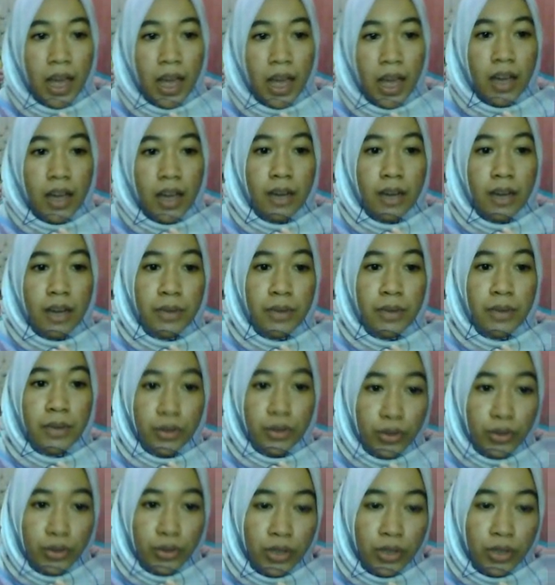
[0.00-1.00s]
Number
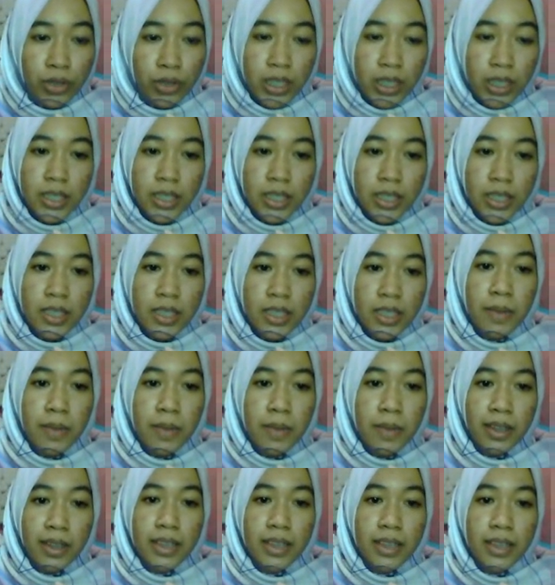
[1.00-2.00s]
2 is
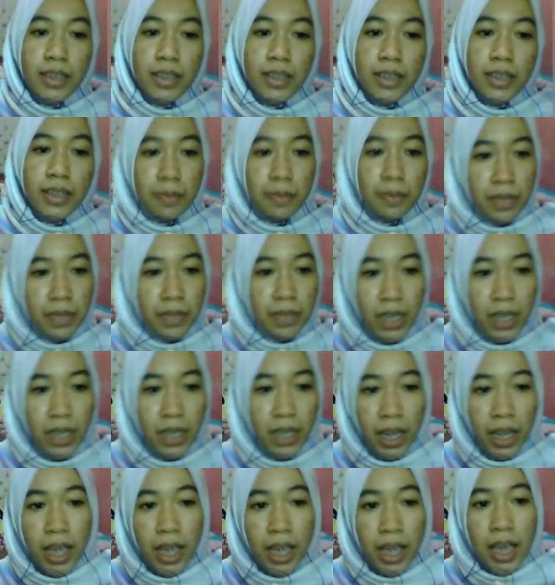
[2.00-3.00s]
systematic sampling.
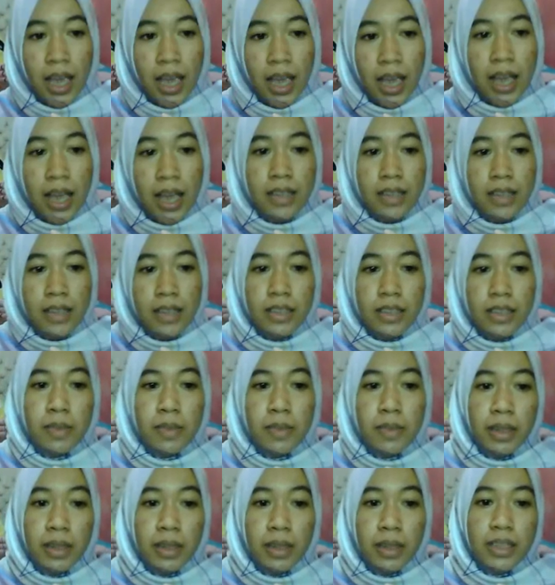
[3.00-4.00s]

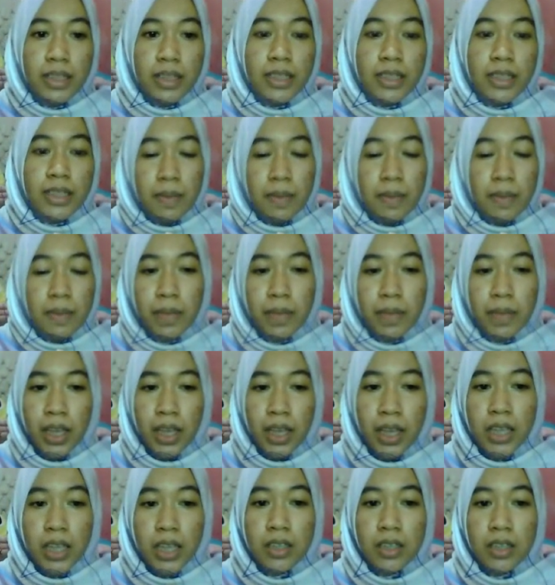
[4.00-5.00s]
Systematic sampling
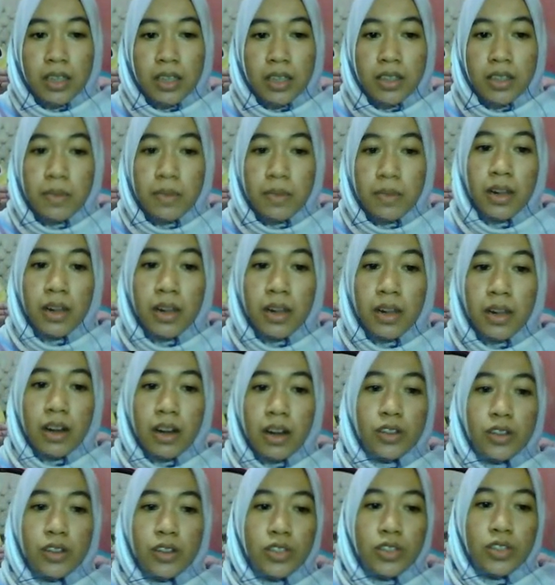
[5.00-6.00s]
is similar
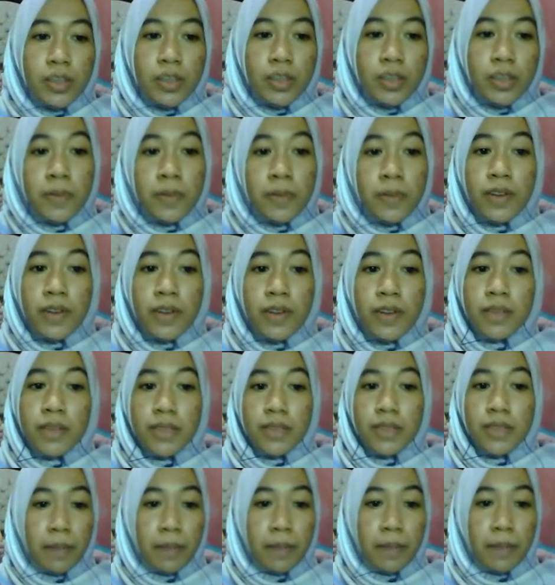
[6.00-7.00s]
to simple random
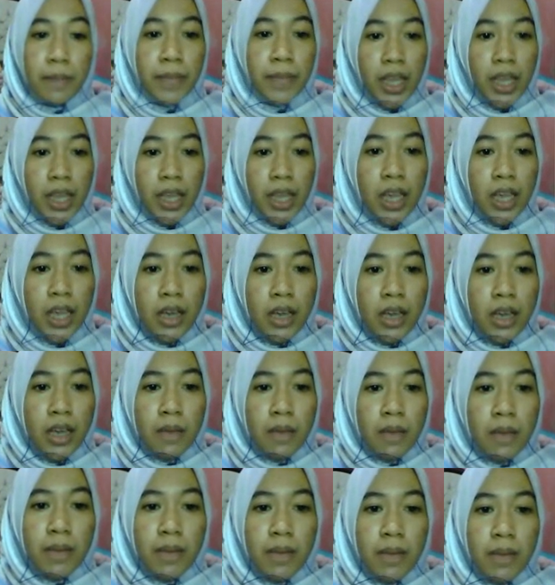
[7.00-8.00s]
sampling,
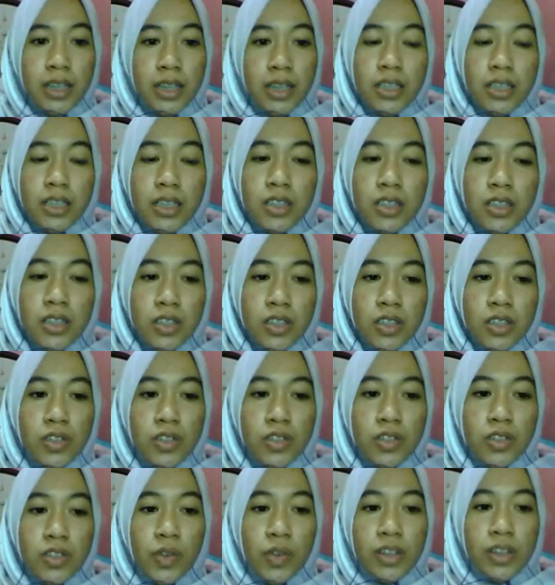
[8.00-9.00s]
but it is
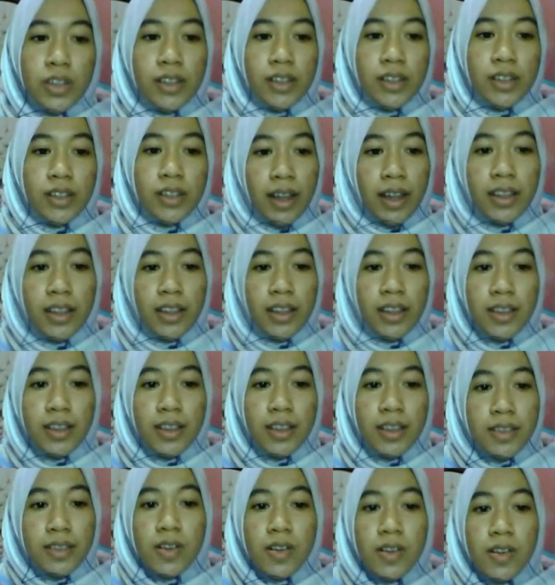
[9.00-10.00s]
usually slightly
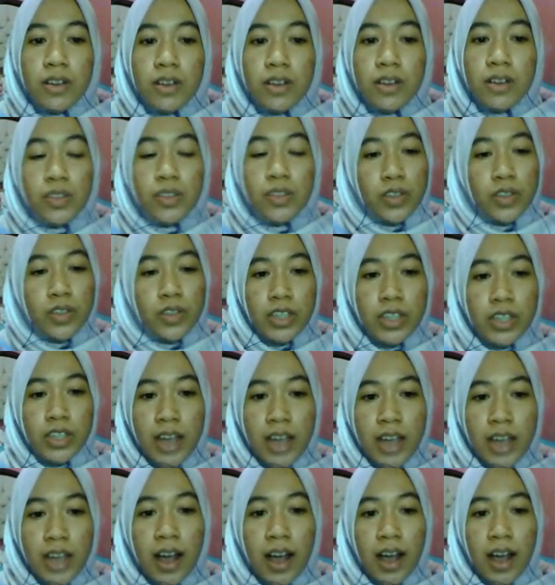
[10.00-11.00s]
easier to conduct.
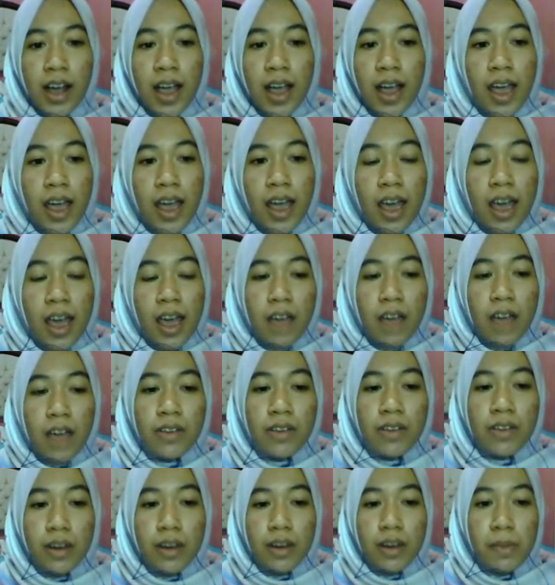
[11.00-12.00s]
Every
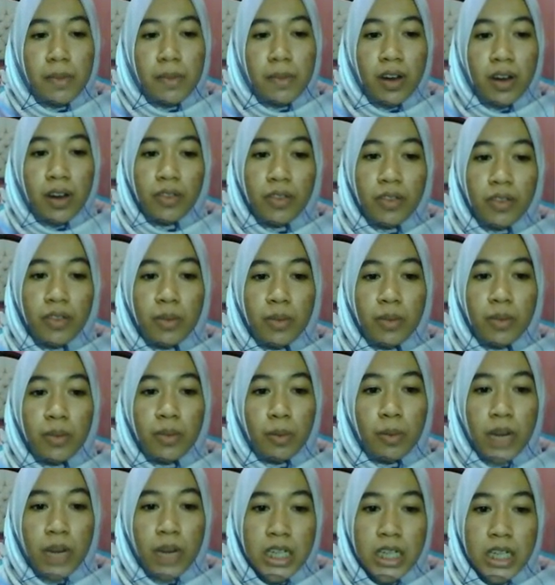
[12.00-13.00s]
member of the
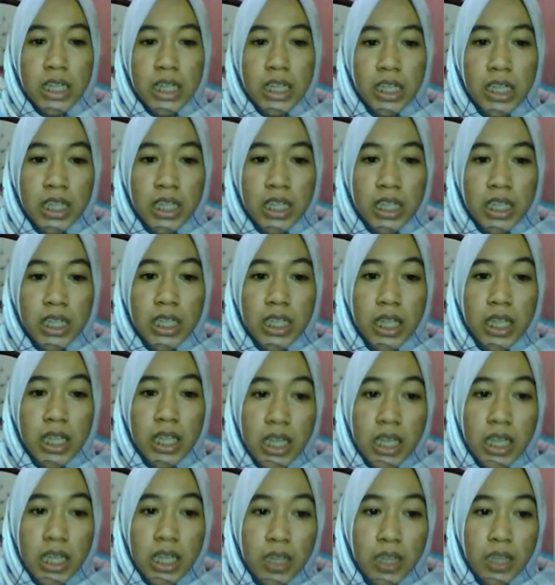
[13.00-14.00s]
population is
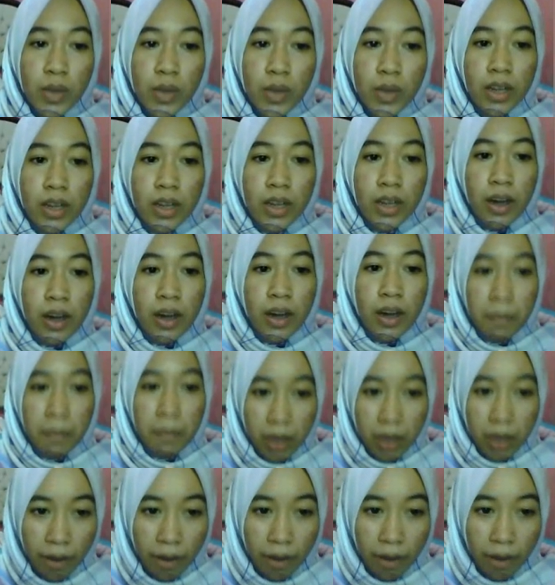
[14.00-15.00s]
listed with a number,